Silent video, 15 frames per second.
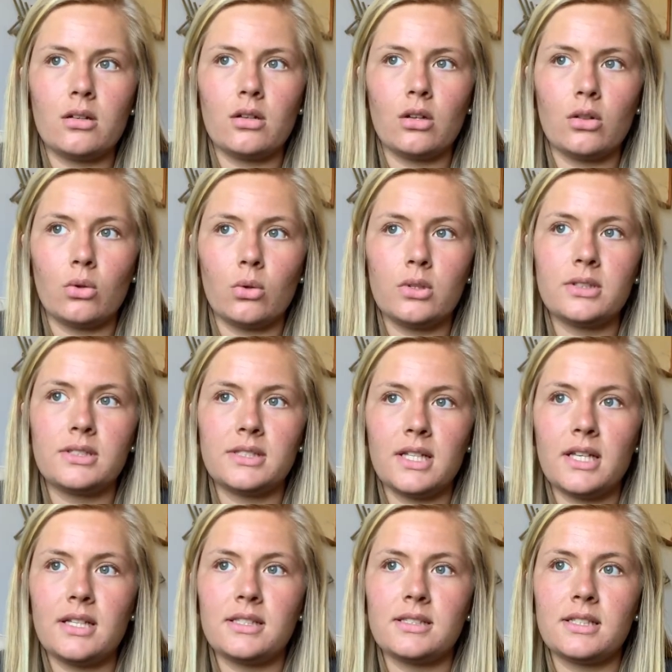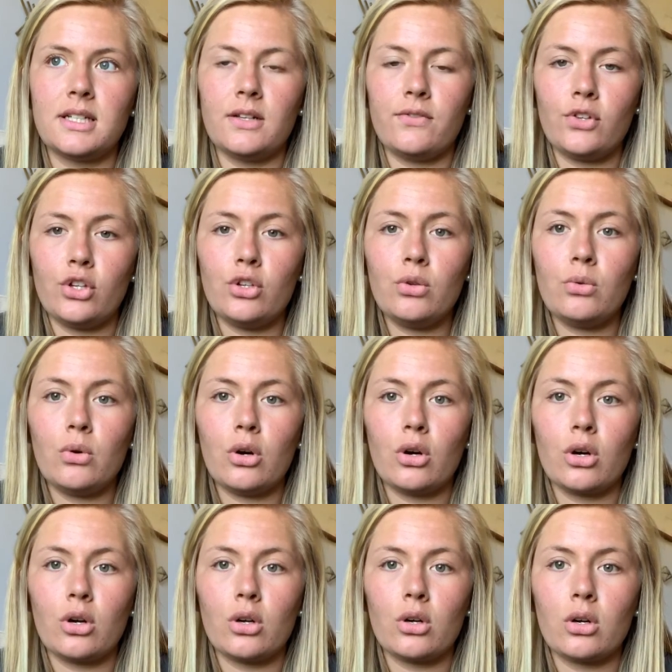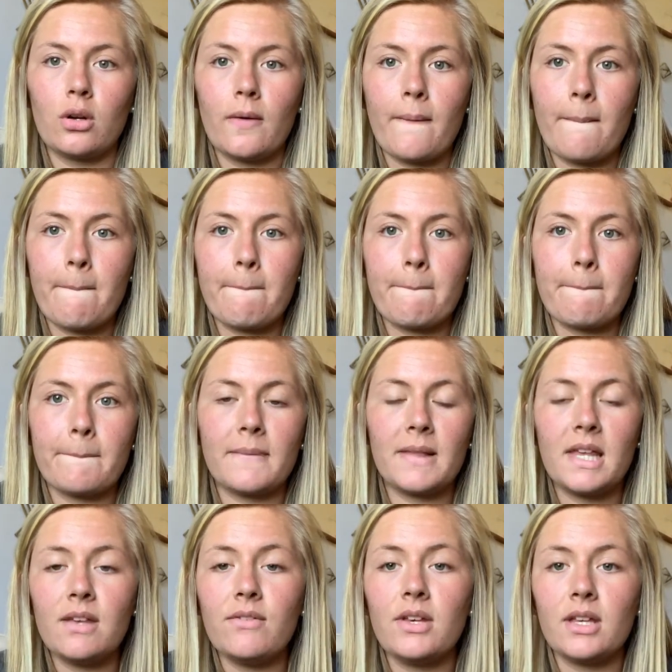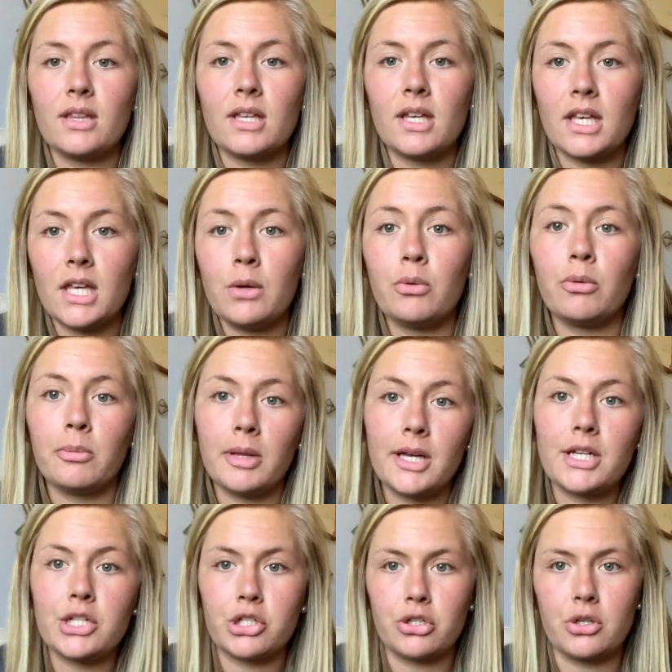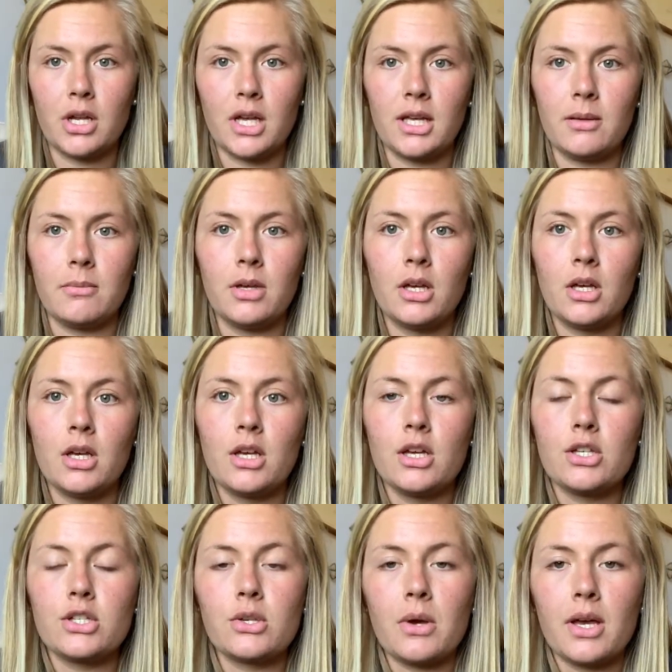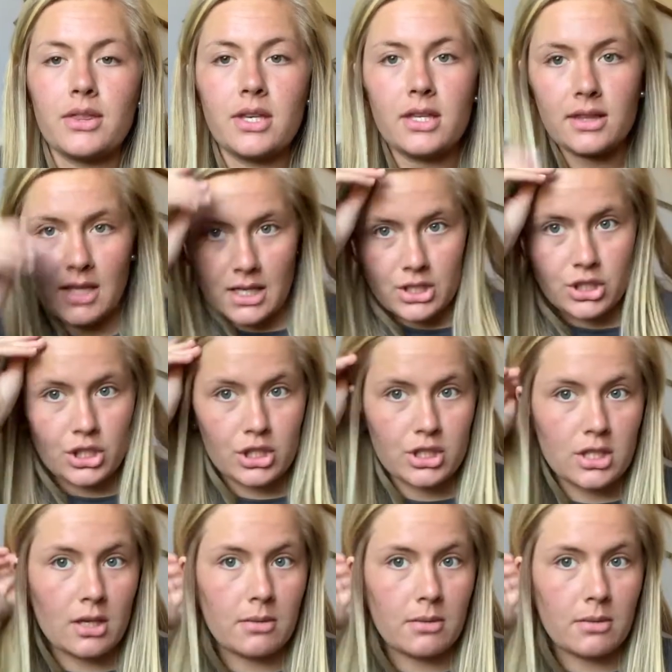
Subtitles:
the Lord says that if you are giving, that He will bless your name. So I think that's just